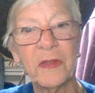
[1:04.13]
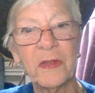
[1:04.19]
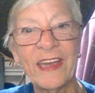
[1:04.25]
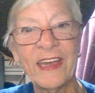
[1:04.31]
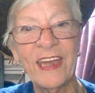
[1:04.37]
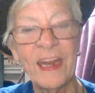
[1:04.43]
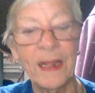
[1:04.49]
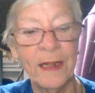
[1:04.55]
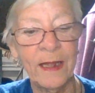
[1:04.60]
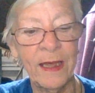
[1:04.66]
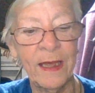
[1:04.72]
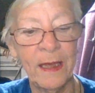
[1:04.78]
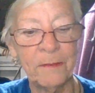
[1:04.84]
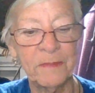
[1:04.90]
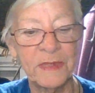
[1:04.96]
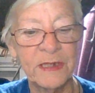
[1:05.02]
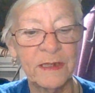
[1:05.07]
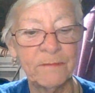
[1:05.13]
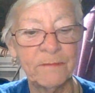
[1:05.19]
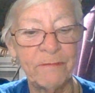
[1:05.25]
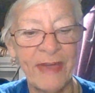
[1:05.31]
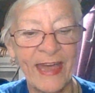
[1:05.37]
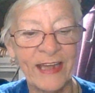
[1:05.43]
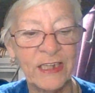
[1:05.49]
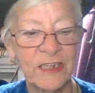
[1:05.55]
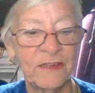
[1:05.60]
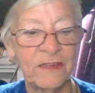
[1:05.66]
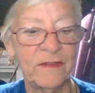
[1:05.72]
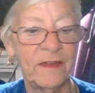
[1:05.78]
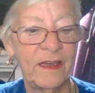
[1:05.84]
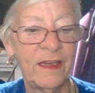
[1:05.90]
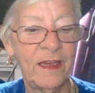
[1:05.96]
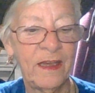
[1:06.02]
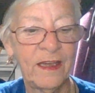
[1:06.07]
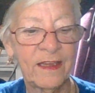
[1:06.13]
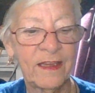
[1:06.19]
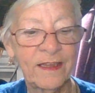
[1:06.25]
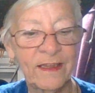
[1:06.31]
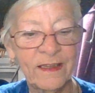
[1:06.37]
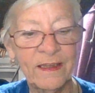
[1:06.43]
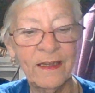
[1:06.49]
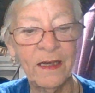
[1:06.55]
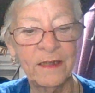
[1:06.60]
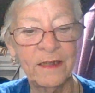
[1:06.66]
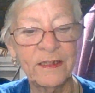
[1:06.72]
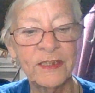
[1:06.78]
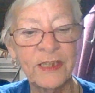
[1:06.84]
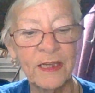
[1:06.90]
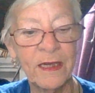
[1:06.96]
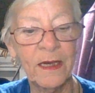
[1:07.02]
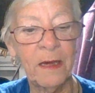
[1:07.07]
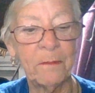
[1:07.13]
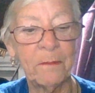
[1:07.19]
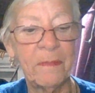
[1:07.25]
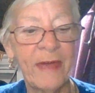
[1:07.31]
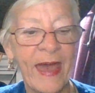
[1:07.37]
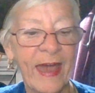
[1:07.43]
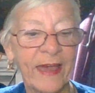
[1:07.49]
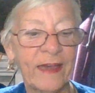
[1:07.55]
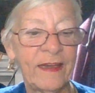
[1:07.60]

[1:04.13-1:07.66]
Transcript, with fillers: getting him back to come back.